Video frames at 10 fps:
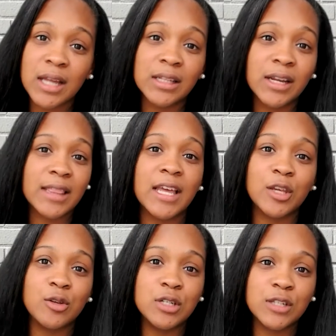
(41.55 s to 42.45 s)
Dr. Leary, I
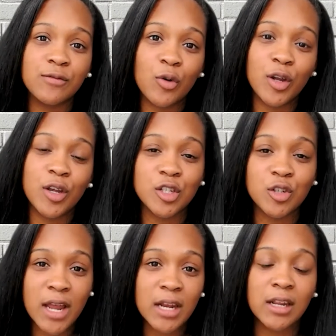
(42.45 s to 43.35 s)
thank you just for your
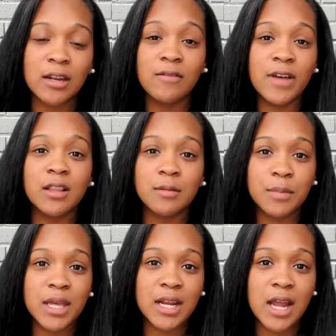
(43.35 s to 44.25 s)
training and
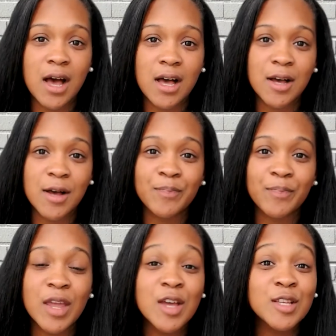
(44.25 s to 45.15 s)
development.
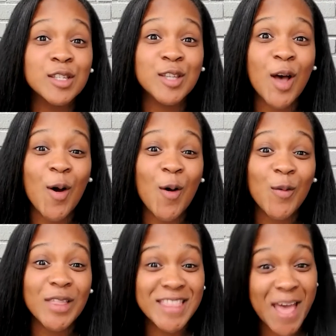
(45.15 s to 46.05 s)
Um, so,
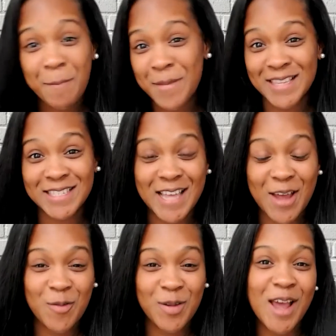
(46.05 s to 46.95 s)
with that being
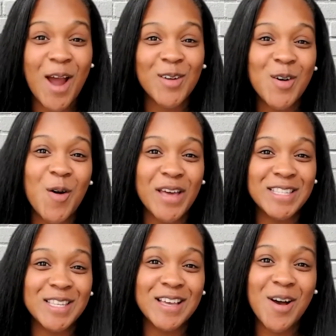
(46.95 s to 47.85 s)
said, we are
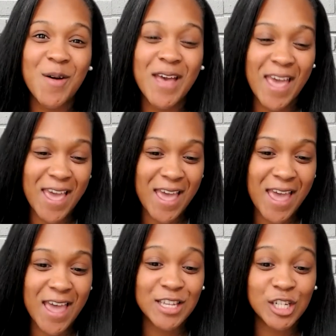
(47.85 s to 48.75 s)
going to go
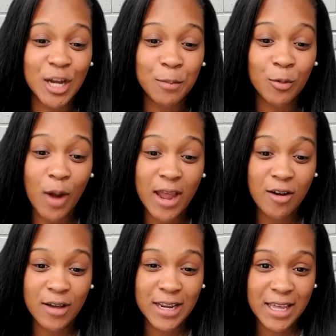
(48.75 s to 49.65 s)
ahead and jump right
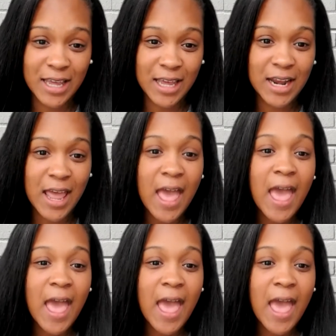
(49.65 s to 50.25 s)
on in.